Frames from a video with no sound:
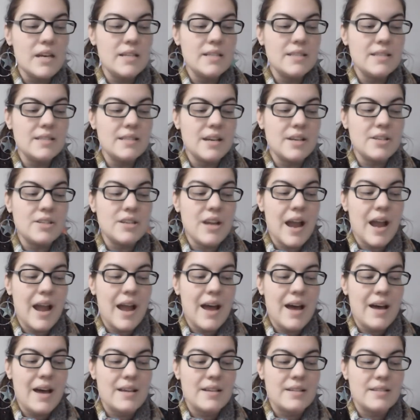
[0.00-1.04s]
Such
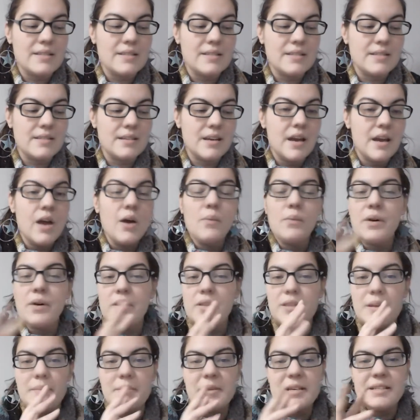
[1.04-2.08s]
as,
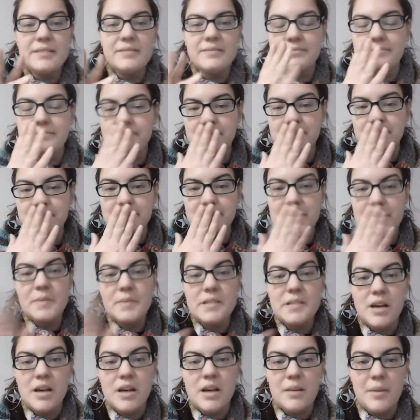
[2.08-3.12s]
well, let me let
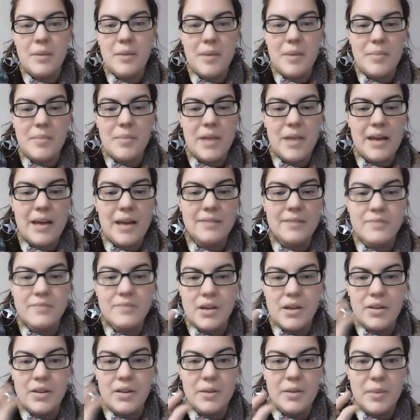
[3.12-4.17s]
me talk about my plan
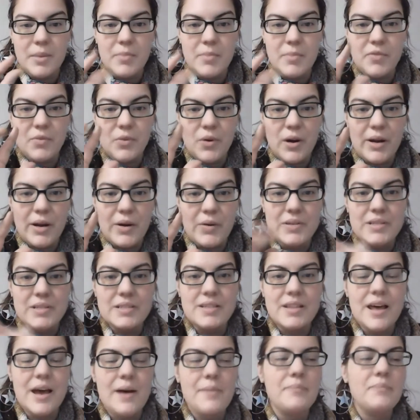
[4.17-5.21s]
a little bit before I go
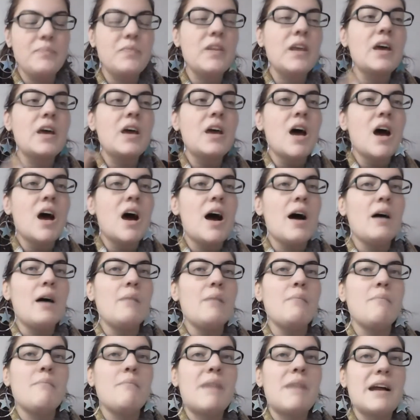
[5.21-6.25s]
into that.
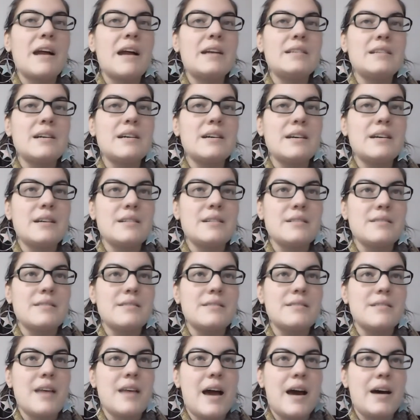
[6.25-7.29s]
Um, my idea
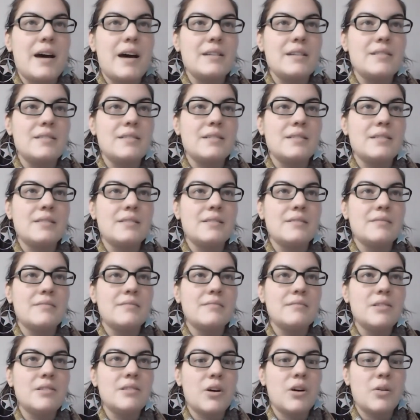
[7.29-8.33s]
is that,
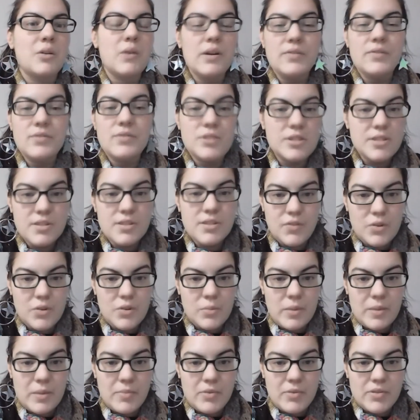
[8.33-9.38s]
you know, if just a few
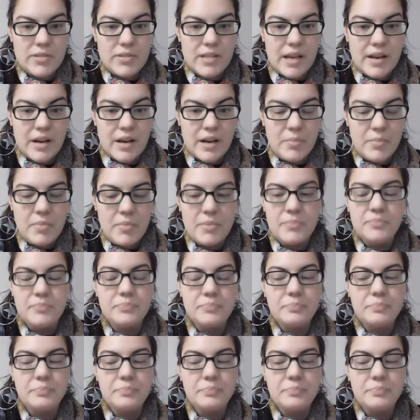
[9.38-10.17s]
people sign up,